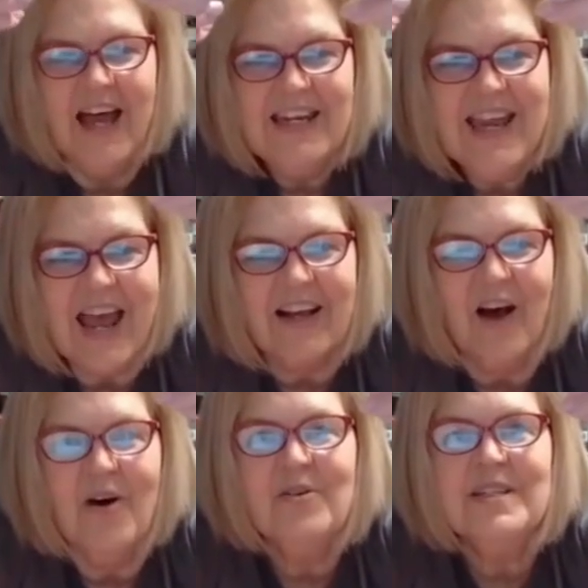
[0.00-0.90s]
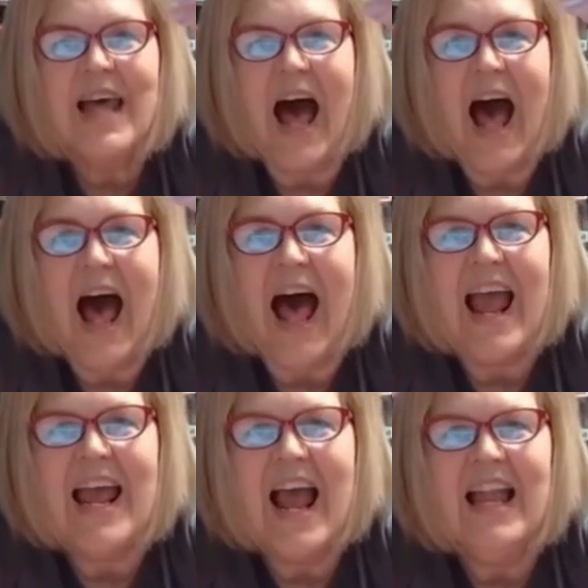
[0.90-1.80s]
Neccos.
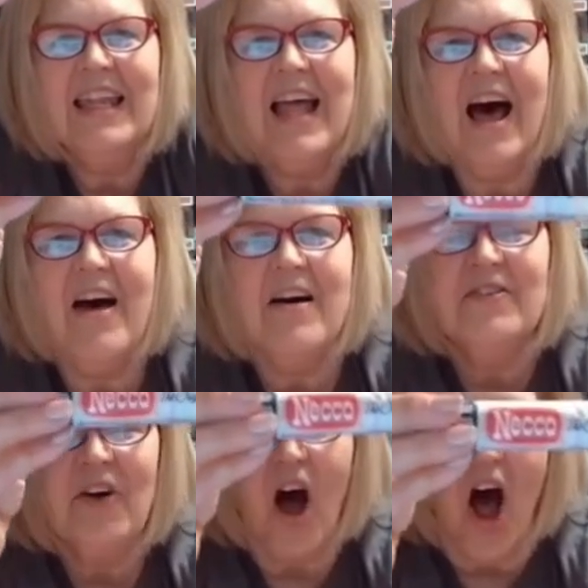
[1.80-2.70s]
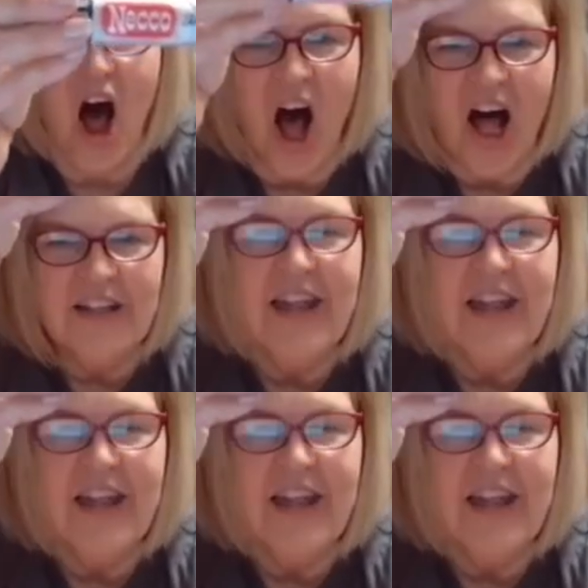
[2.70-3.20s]
I love all